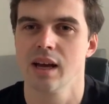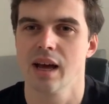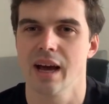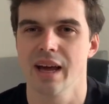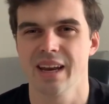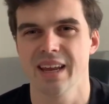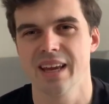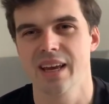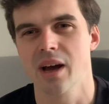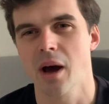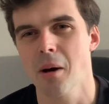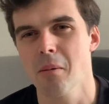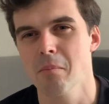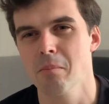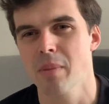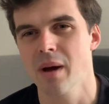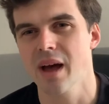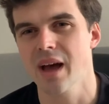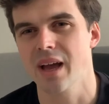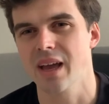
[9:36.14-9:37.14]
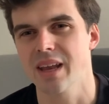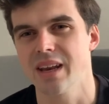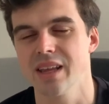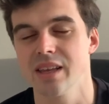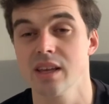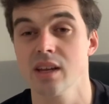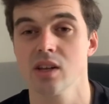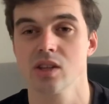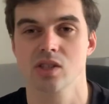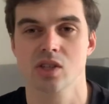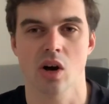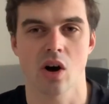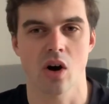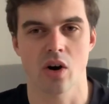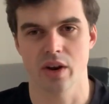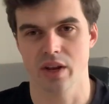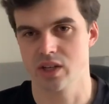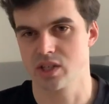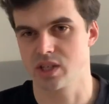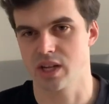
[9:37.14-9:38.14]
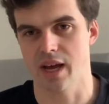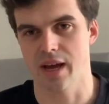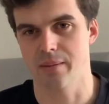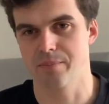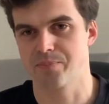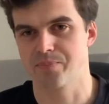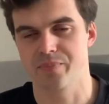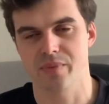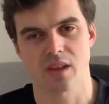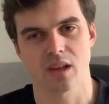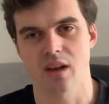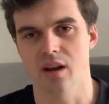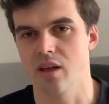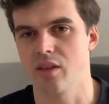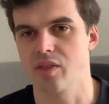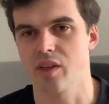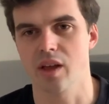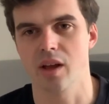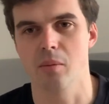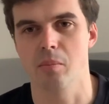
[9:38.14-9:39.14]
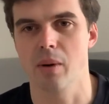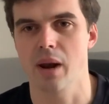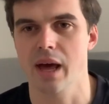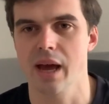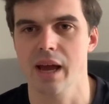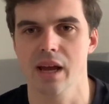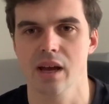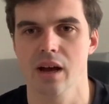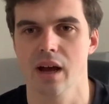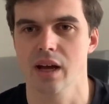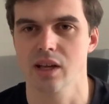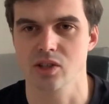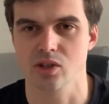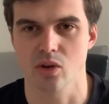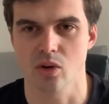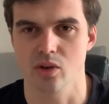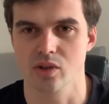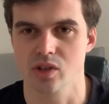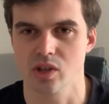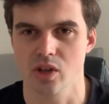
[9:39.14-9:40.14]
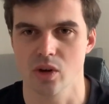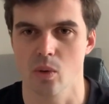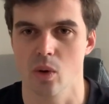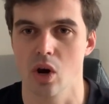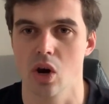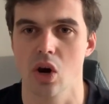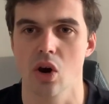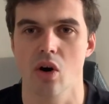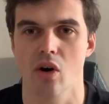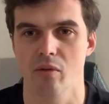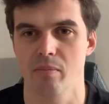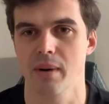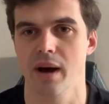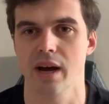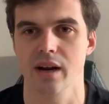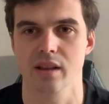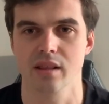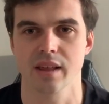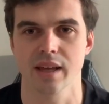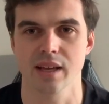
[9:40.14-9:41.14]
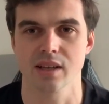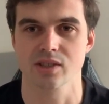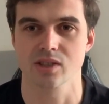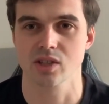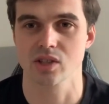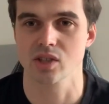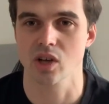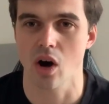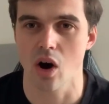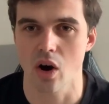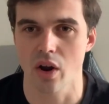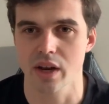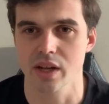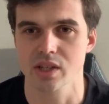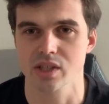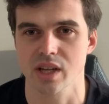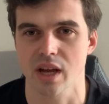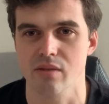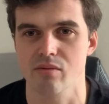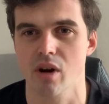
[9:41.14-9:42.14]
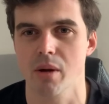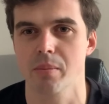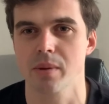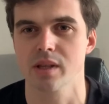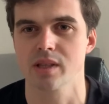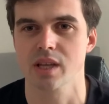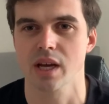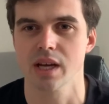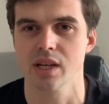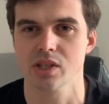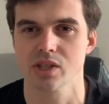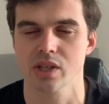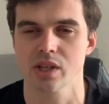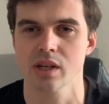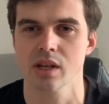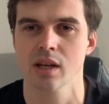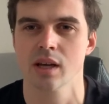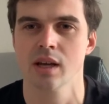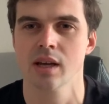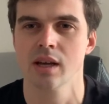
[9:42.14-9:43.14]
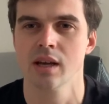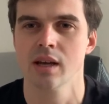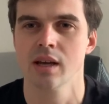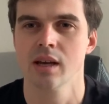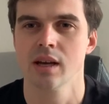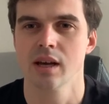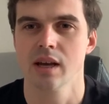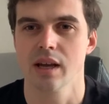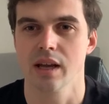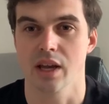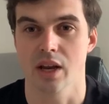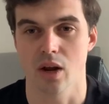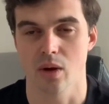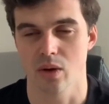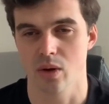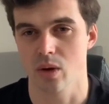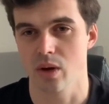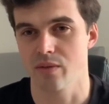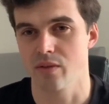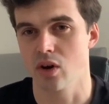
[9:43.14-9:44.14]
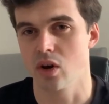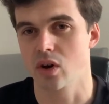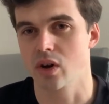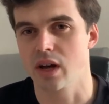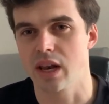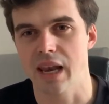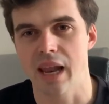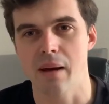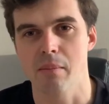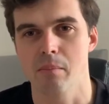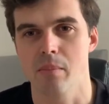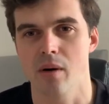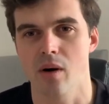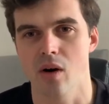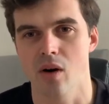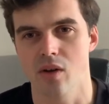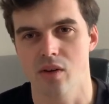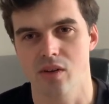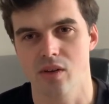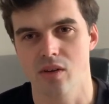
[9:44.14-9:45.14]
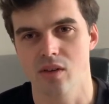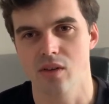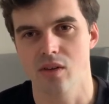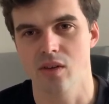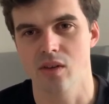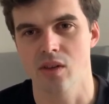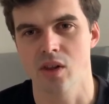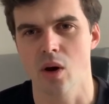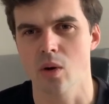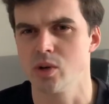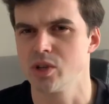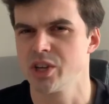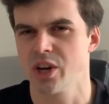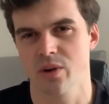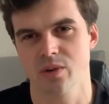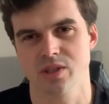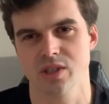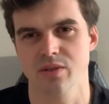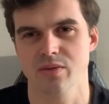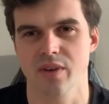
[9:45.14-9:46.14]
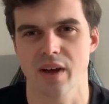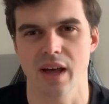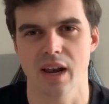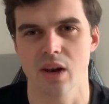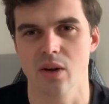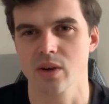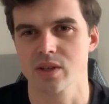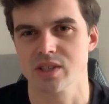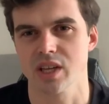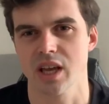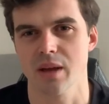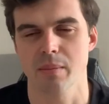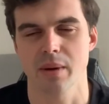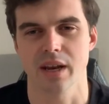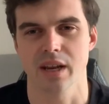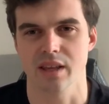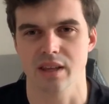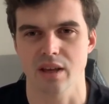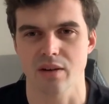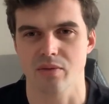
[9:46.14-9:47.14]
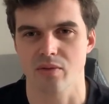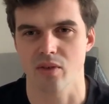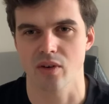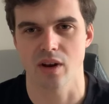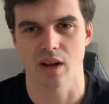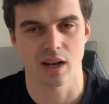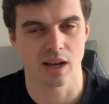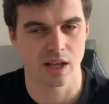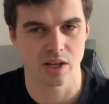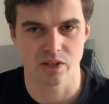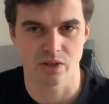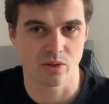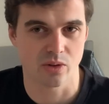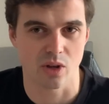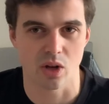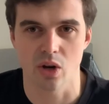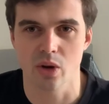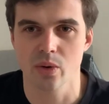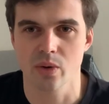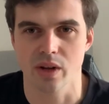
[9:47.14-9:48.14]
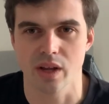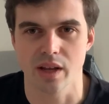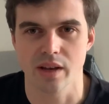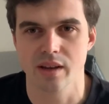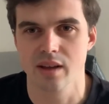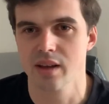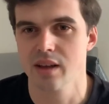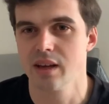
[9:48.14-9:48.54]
And he come back and he didn't tarnish that. And I think a player has got to do a lot of bad things to tarnish that reputation. You know, you even look at Lampard. No Chelsea fan looks at him any different unless you're deluded.